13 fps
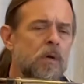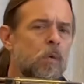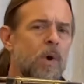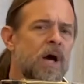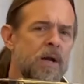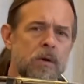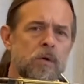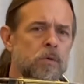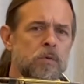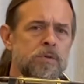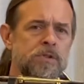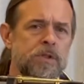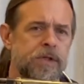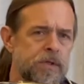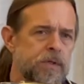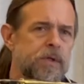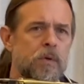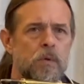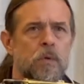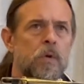why don't you clear
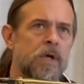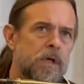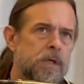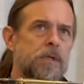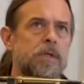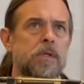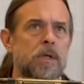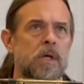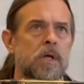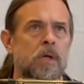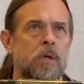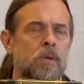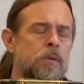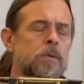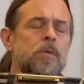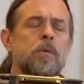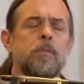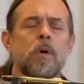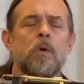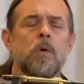your head now, little
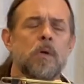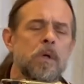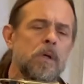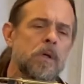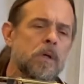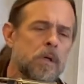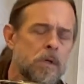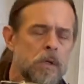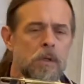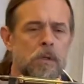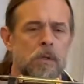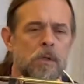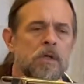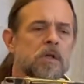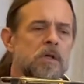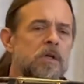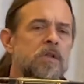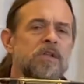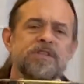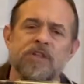boy?
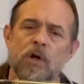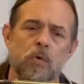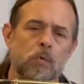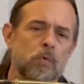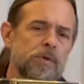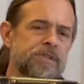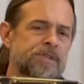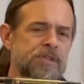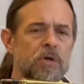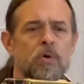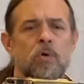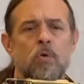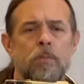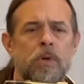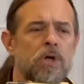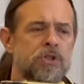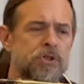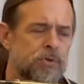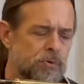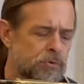There's only so much
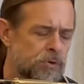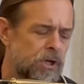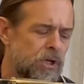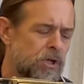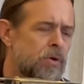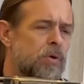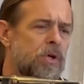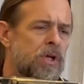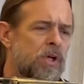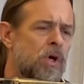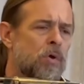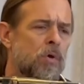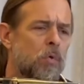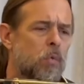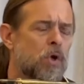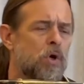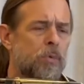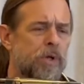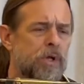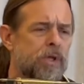you can carry on a
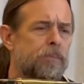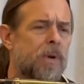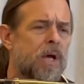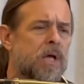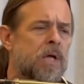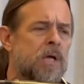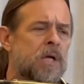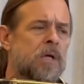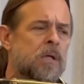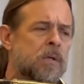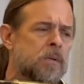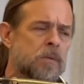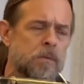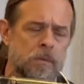worried mind.